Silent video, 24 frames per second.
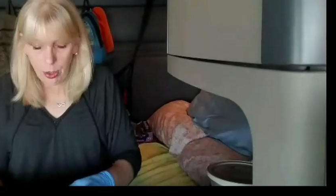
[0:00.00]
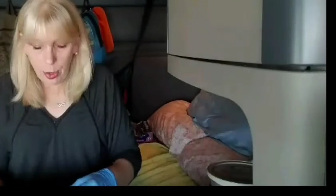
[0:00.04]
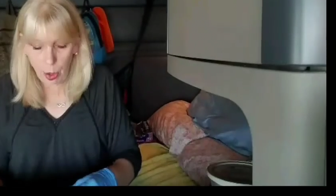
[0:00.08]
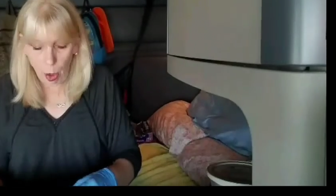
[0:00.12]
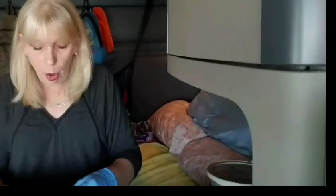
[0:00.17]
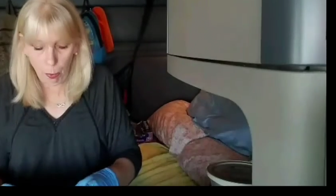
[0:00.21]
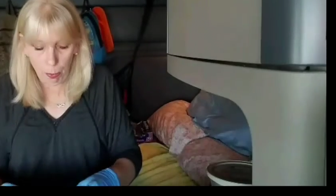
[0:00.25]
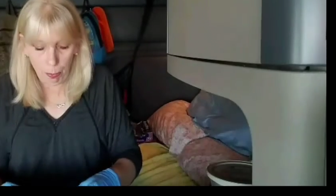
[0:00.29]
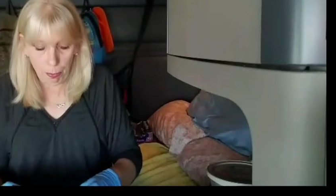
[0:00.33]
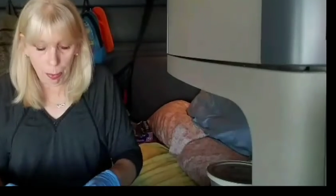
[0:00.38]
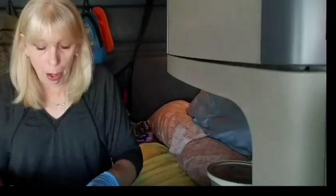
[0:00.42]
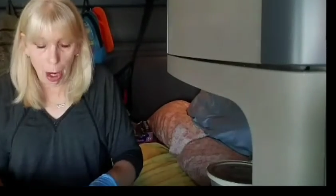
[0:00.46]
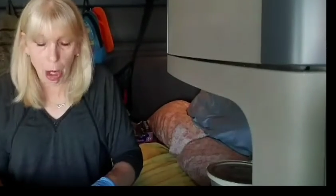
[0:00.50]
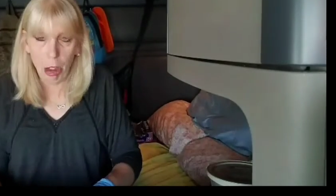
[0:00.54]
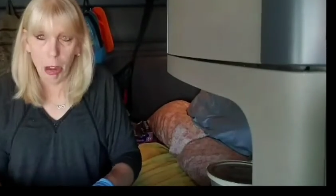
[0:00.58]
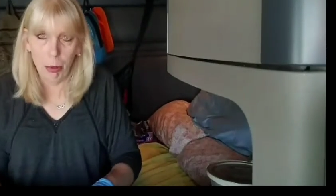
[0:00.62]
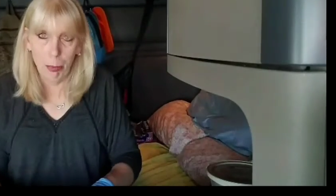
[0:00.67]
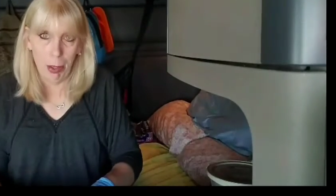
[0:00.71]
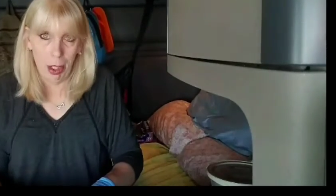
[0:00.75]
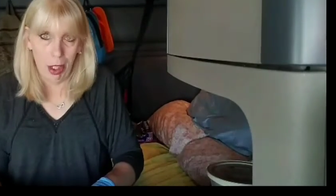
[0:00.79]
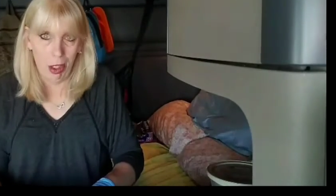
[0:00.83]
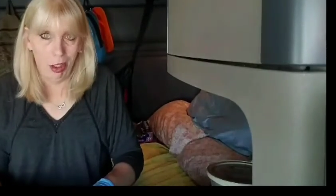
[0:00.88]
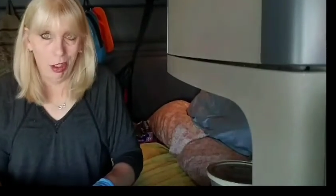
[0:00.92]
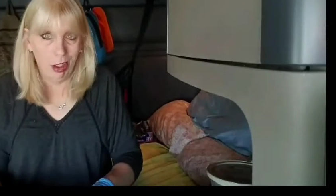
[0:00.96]
So
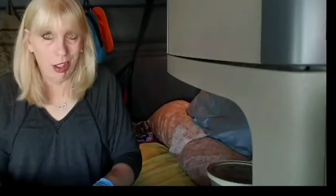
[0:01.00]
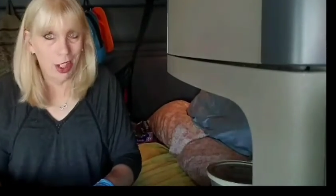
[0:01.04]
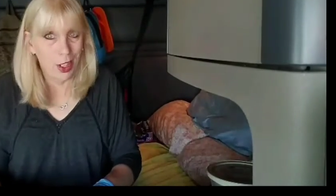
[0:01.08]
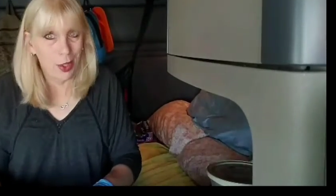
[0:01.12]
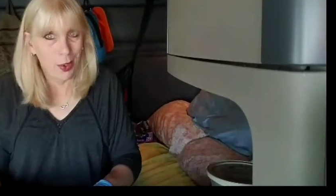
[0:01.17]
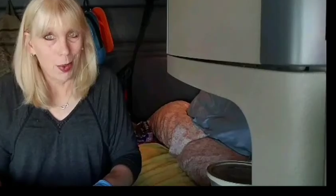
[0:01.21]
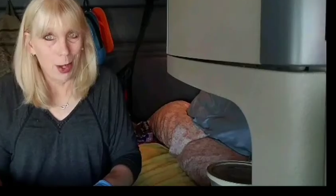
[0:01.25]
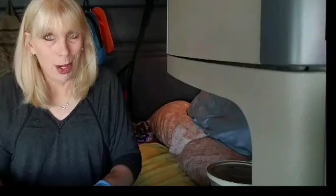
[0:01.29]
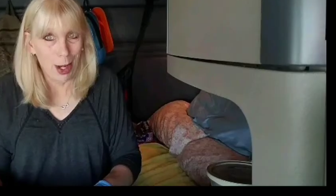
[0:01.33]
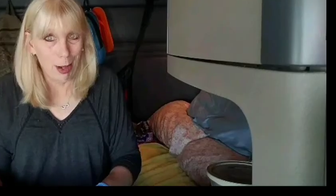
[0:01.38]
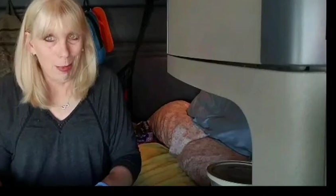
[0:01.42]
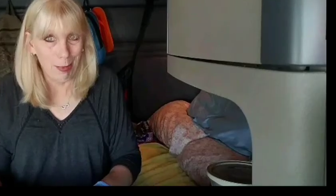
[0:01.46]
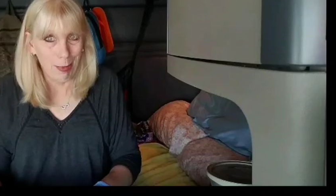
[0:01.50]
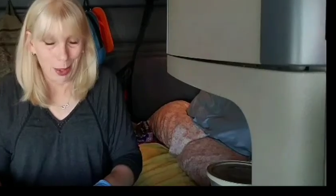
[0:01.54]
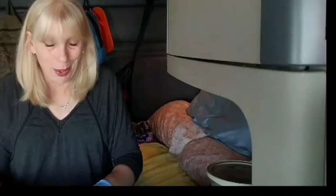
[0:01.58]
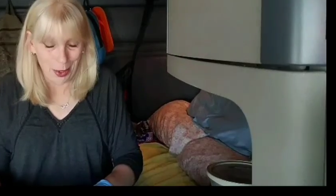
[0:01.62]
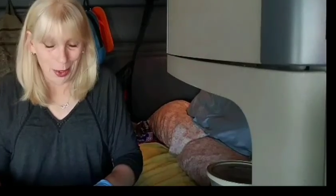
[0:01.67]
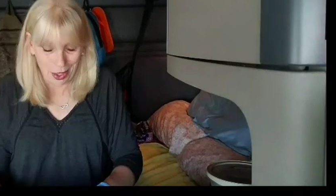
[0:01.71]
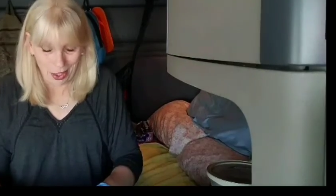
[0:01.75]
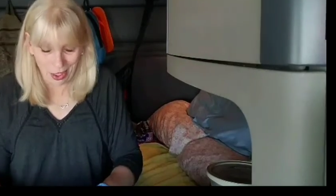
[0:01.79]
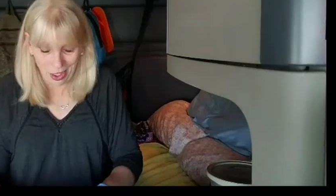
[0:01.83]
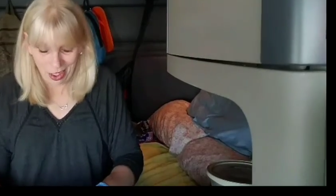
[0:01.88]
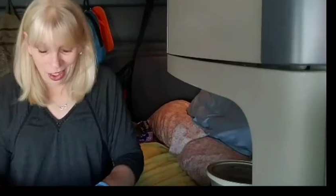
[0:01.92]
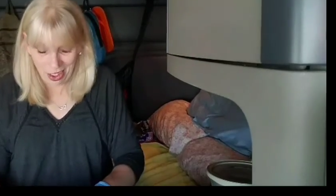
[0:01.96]
buttermilk is what I'm
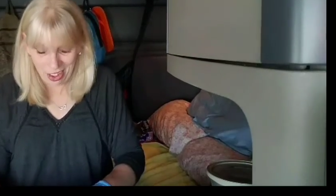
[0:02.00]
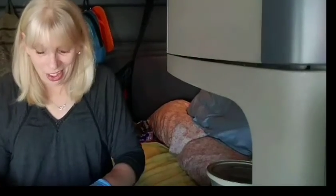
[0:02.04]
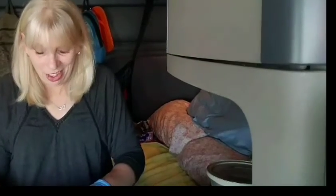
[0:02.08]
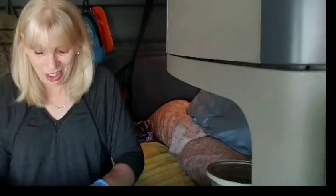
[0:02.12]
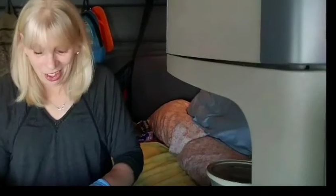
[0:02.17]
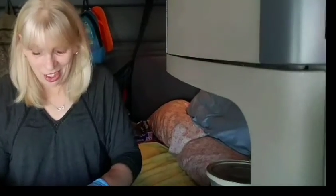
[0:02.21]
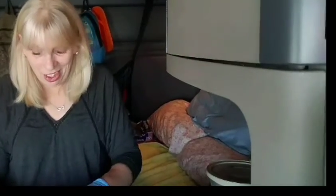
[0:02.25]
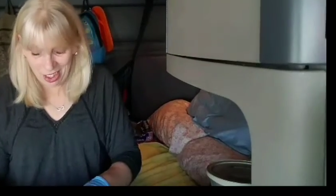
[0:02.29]
using.